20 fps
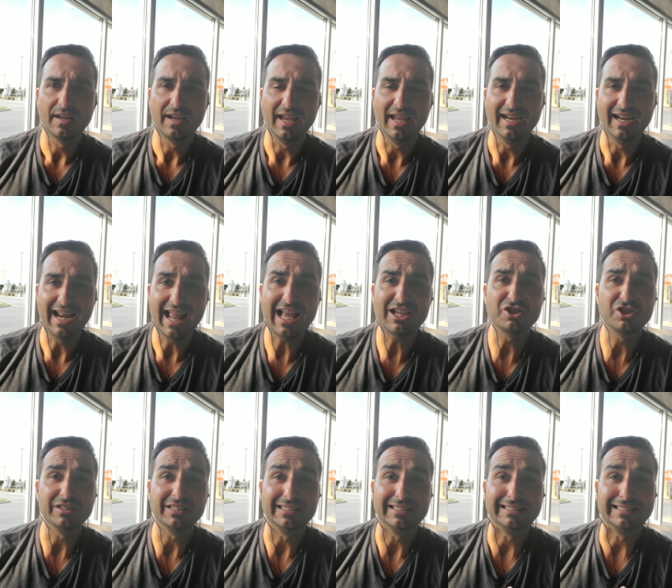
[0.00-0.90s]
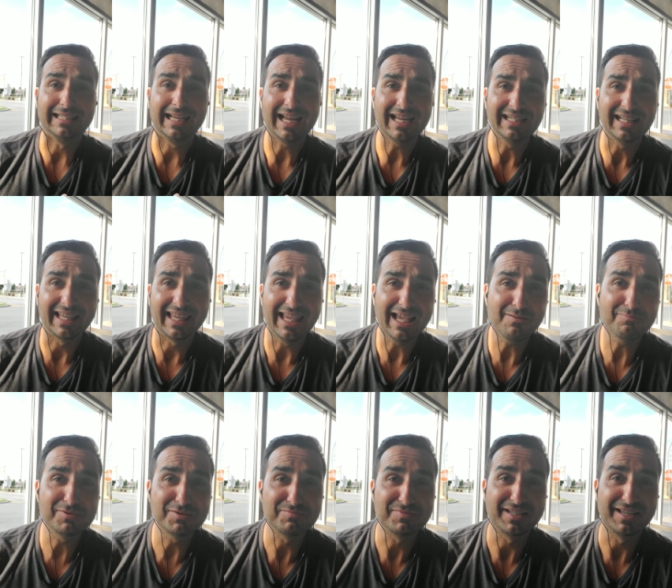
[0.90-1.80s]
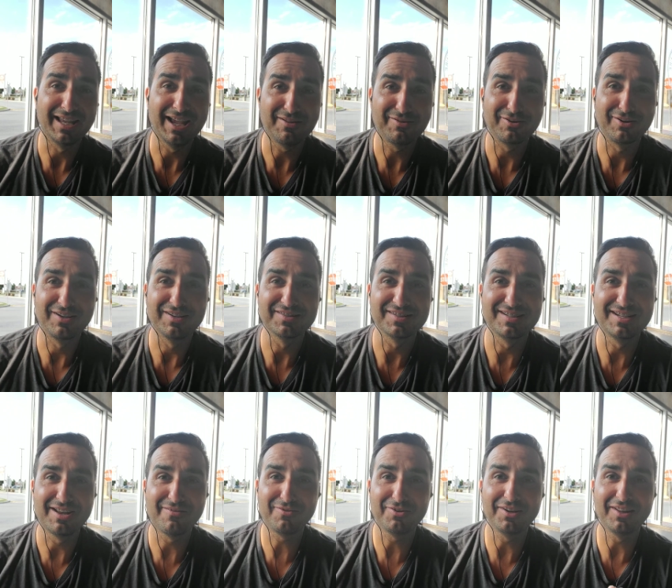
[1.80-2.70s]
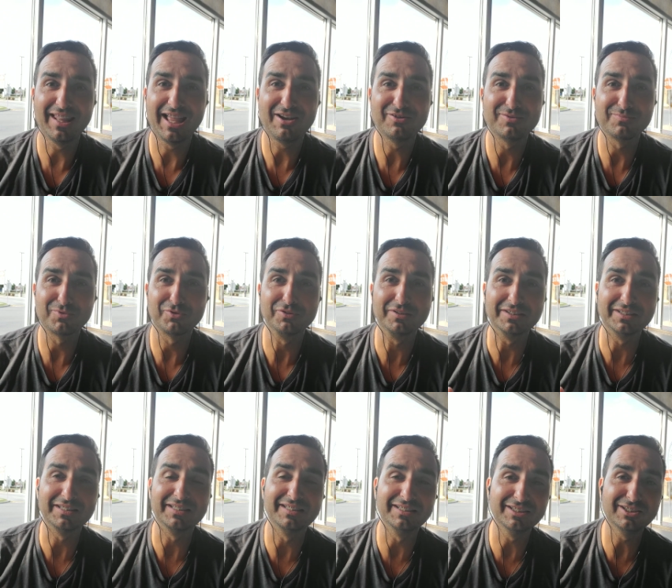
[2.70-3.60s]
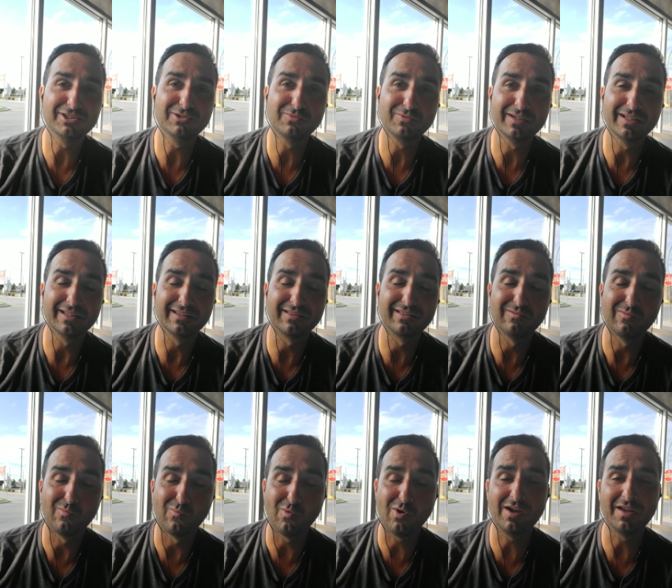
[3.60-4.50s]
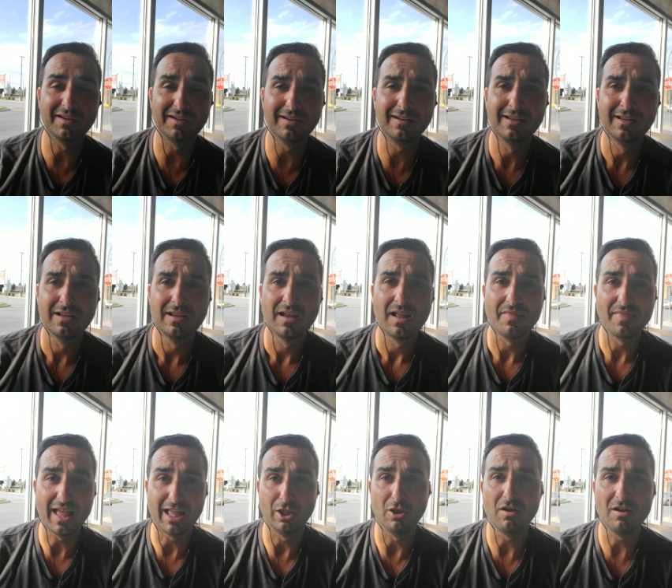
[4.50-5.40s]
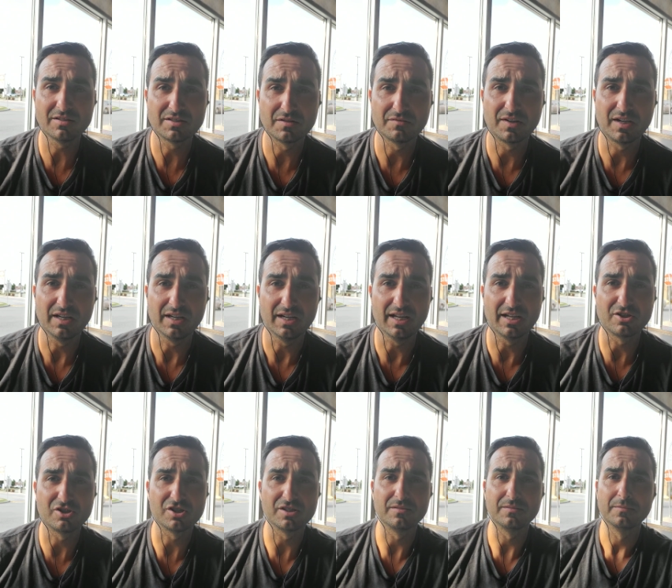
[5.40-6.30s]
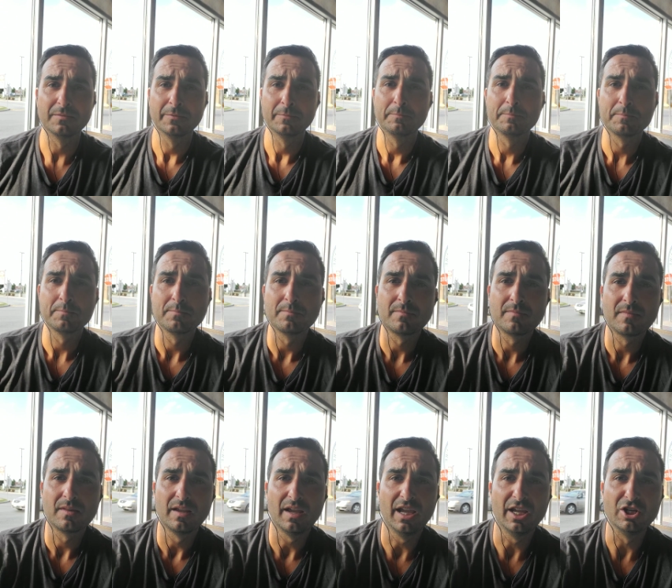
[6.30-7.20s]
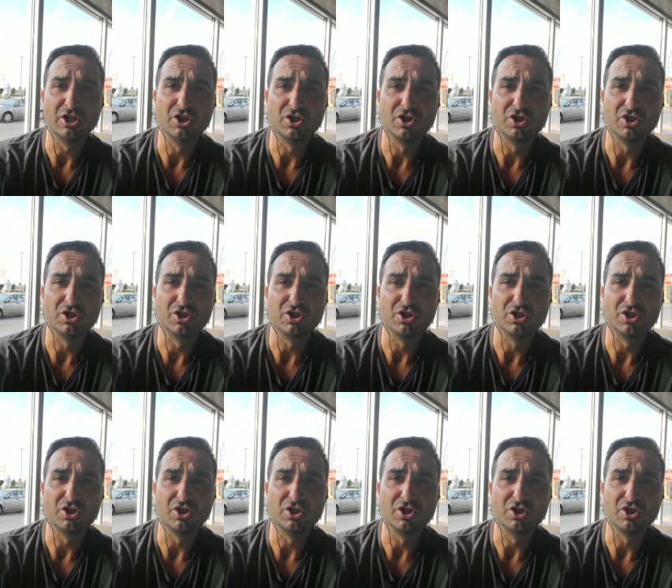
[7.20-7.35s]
and it actually kind of kept them together because it never allowed them to really deal with, one, that loss of connection, and